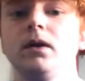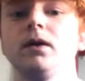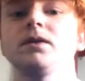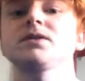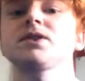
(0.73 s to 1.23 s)

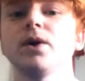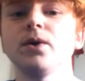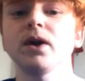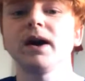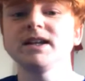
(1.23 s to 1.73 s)
So,
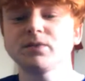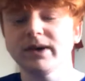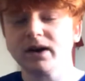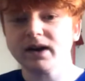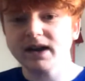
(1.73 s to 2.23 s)
guys, we
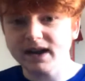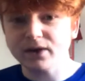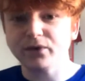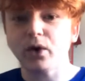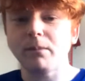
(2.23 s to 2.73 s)
are here
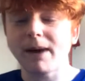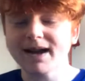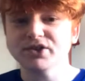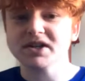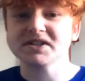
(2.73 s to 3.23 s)
for
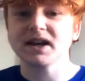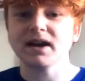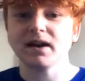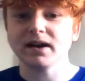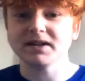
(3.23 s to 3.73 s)
Manchester
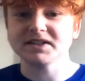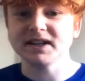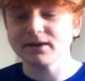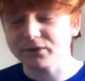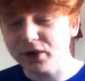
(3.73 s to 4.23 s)

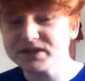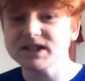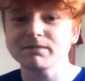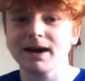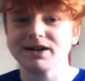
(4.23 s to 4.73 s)
United
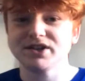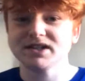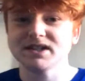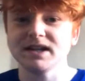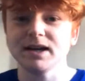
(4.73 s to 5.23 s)
versus
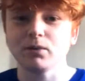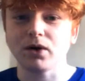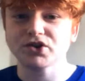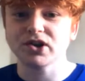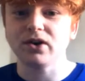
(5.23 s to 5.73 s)
Manchester City
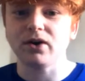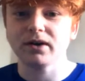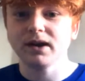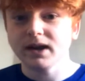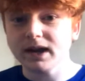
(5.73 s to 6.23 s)
Watchalong.